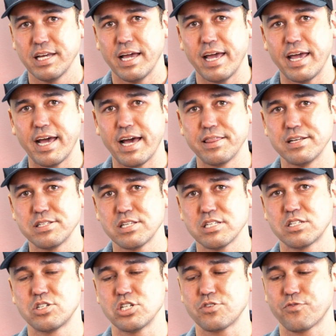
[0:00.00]
and this
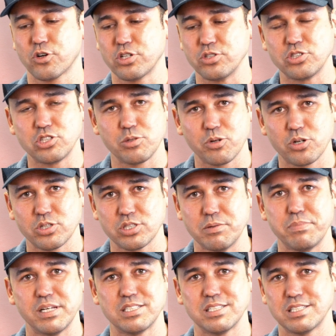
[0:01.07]
is just for consumers and
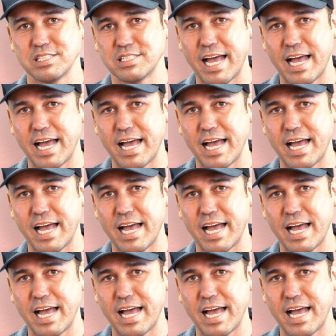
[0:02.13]
businesses